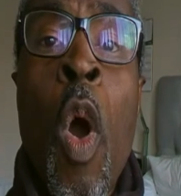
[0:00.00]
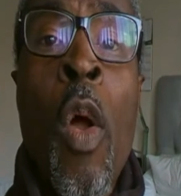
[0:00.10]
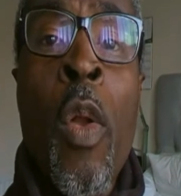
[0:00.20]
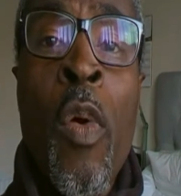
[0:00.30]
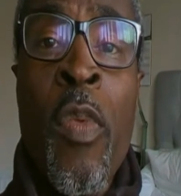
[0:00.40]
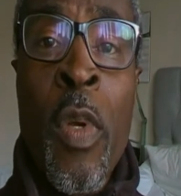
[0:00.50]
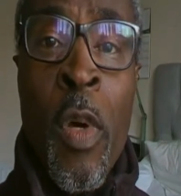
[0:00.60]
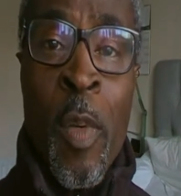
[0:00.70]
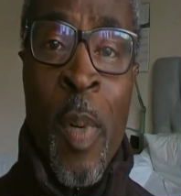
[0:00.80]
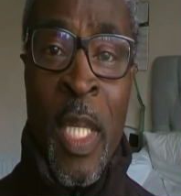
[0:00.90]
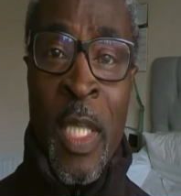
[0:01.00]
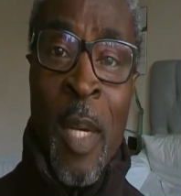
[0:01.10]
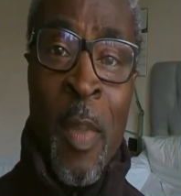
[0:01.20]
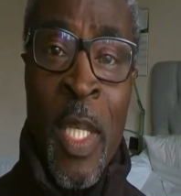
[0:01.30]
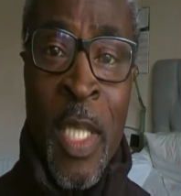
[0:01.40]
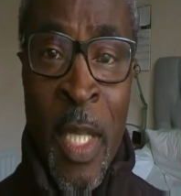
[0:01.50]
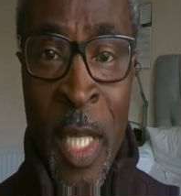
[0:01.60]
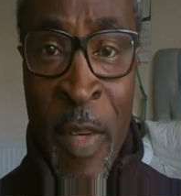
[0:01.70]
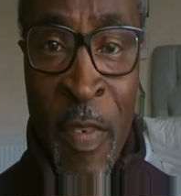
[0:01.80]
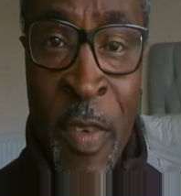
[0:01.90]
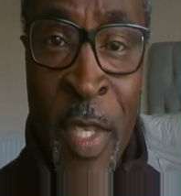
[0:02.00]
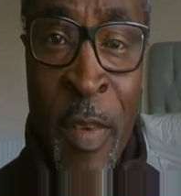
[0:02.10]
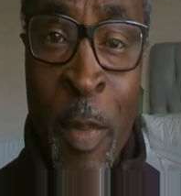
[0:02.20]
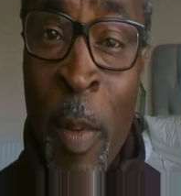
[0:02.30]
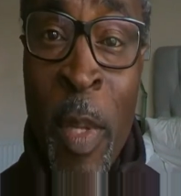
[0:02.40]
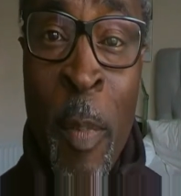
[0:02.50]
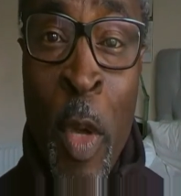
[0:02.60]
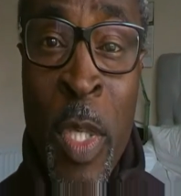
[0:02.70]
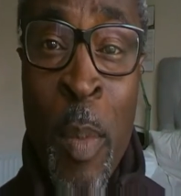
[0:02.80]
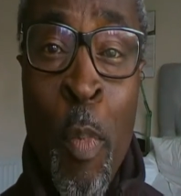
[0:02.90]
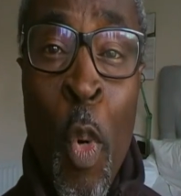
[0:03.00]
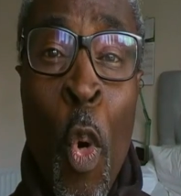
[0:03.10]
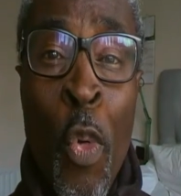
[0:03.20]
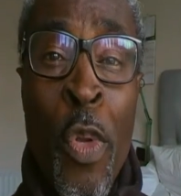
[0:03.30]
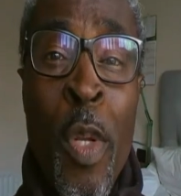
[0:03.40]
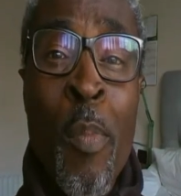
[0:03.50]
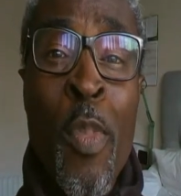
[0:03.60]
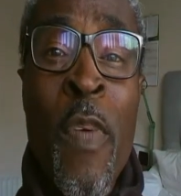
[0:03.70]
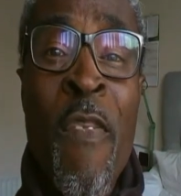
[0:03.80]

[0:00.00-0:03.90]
1 of the Occupiers Liability Act 1957 is probably the most important